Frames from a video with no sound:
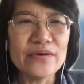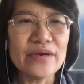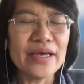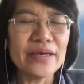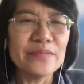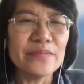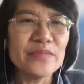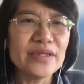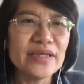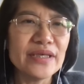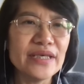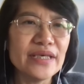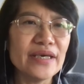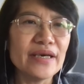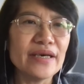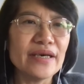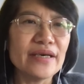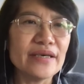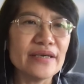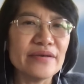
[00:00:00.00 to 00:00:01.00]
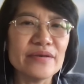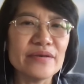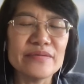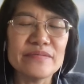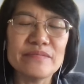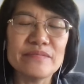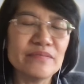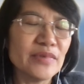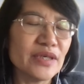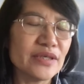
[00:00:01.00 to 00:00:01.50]
I'm the uh,
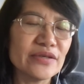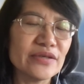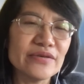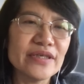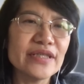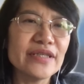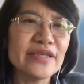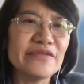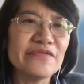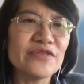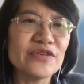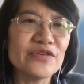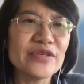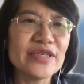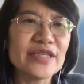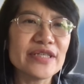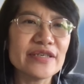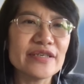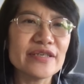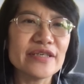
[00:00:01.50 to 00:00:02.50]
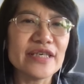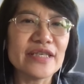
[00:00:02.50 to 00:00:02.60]
Associate Dean for Research